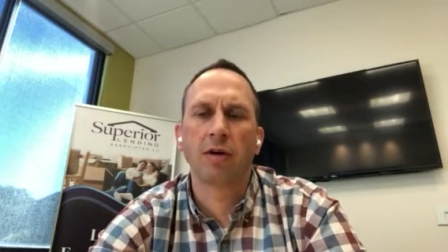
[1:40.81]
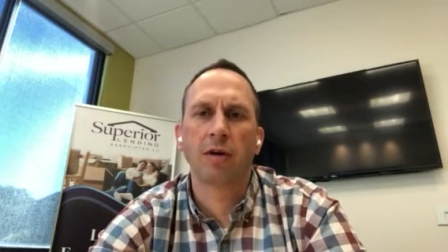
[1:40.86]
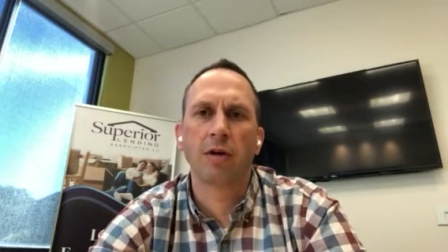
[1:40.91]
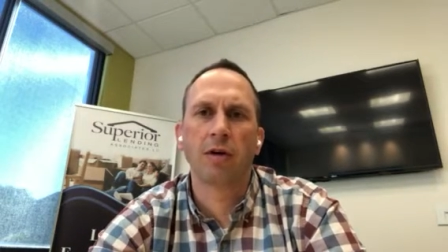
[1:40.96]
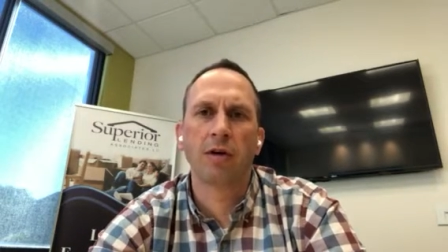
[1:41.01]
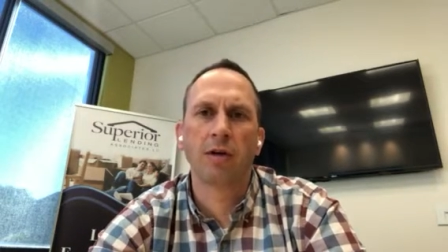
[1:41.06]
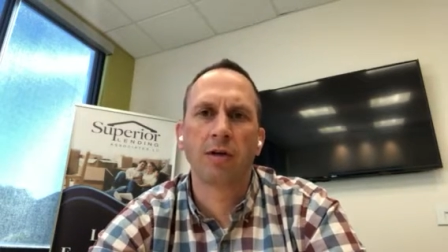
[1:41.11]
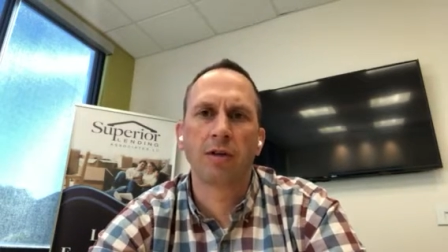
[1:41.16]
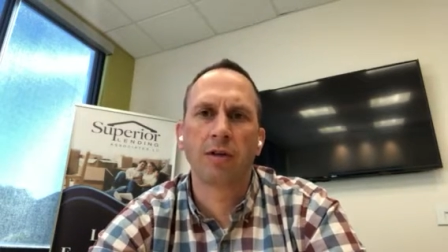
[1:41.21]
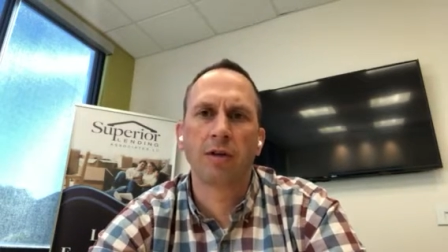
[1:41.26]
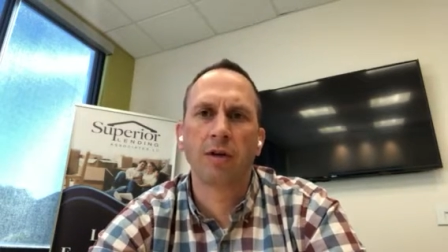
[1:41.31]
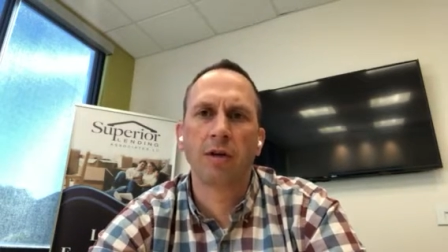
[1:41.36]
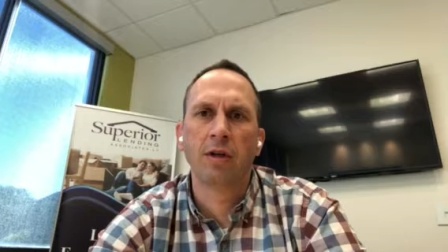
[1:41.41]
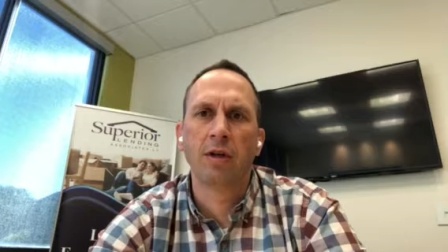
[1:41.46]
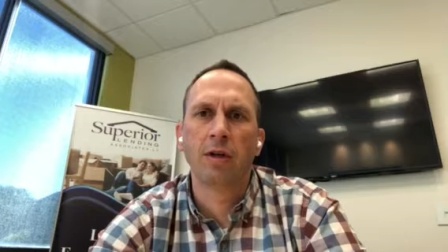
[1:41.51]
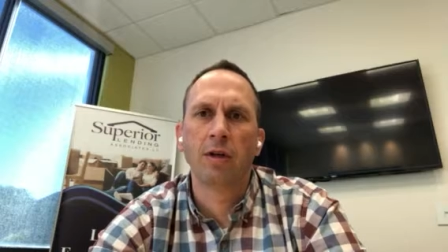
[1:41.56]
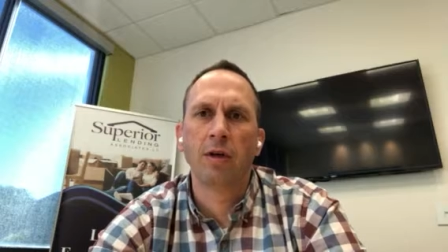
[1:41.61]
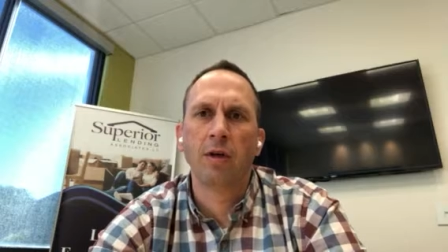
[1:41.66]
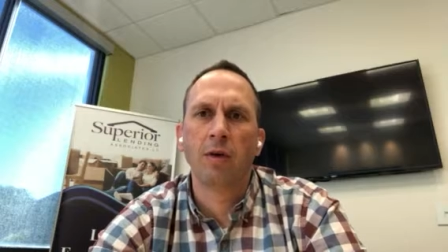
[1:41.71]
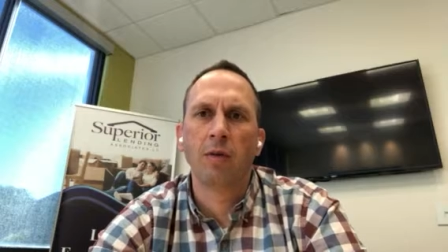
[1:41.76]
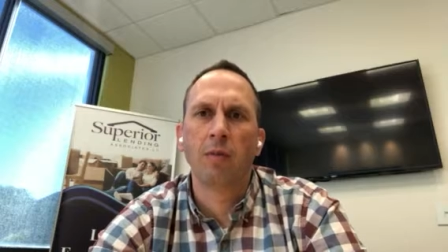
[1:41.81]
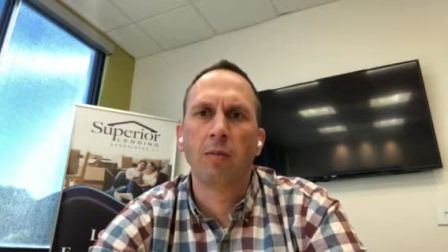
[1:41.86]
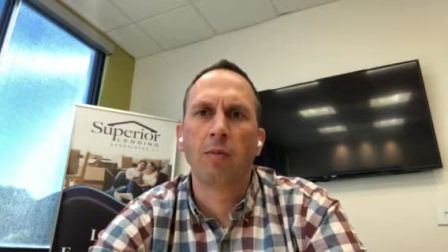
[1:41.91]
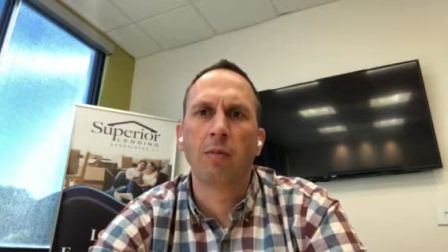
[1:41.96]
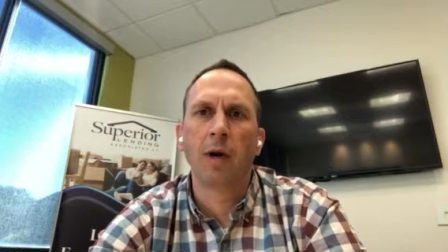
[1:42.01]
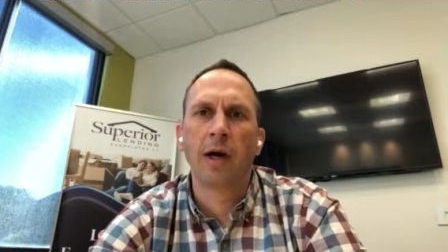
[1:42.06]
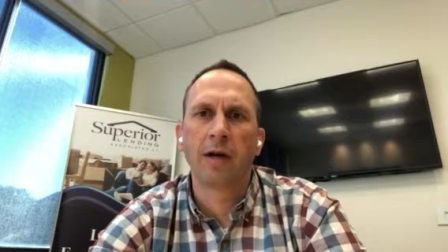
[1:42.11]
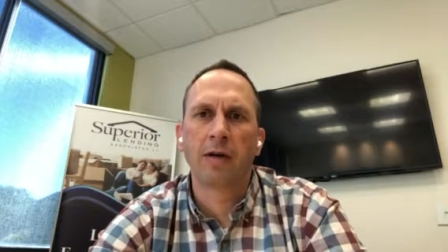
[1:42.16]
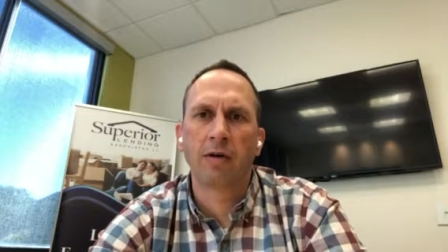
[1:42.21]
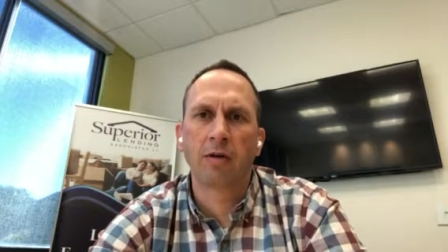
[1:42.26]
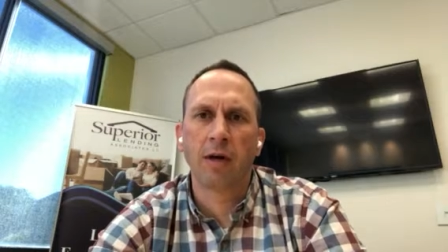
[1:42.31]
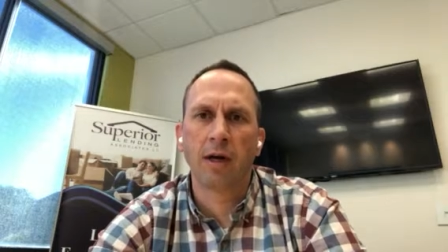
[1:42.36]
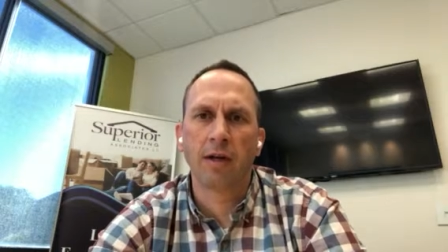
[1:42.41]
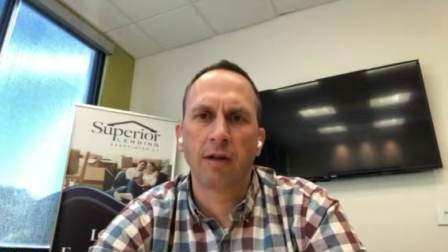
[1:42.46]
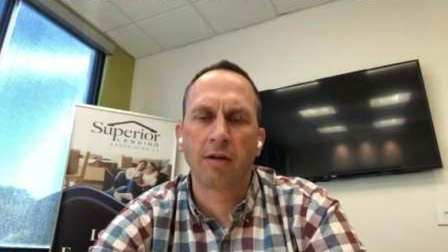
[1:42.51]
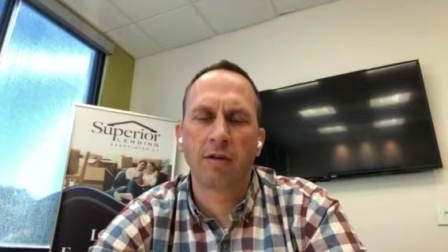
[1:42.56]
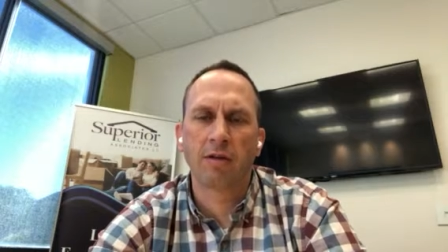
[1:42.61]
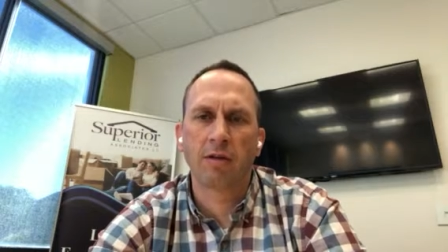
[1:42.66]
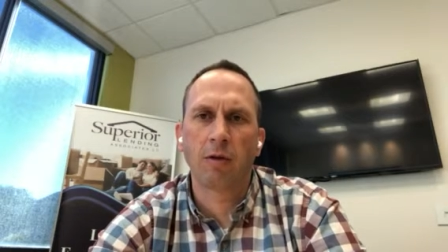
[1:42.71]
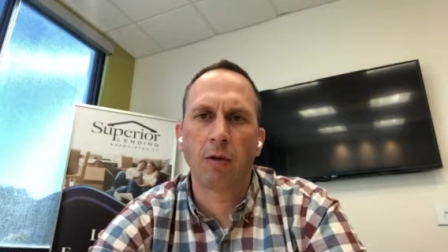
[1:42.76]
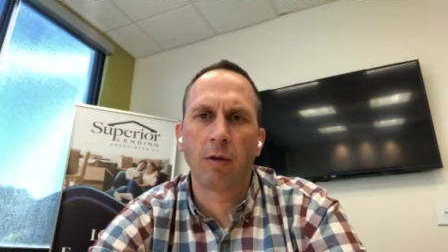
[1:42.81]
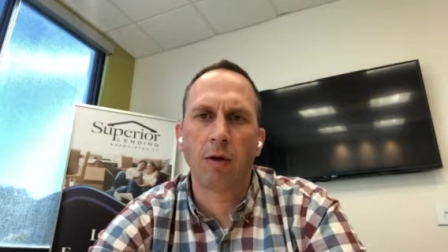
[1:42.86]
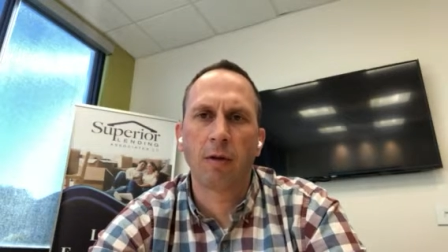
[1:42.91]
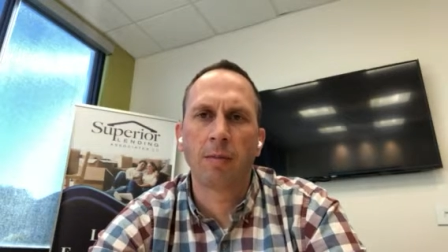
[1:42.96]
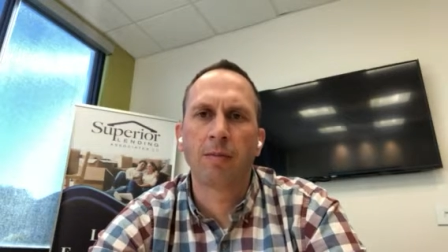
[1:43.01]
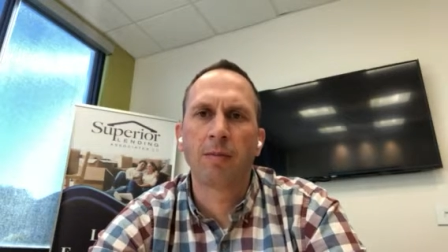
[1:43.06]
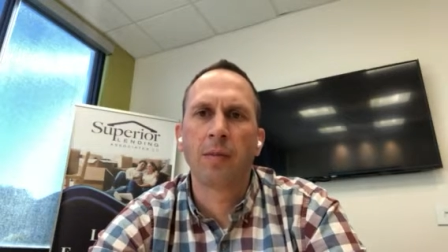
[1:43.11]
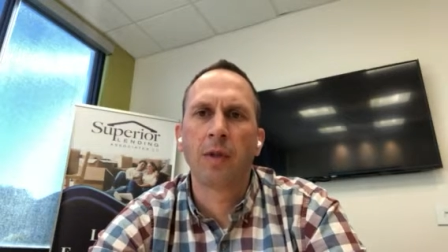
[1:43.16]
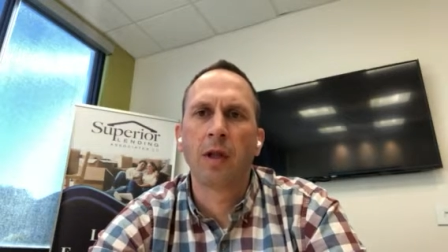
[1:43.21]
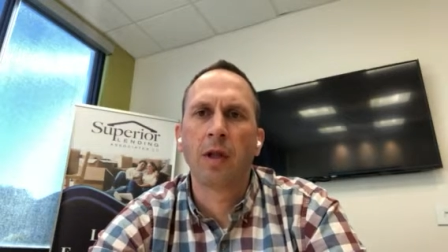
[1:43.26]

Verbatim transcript: hurt my credit score.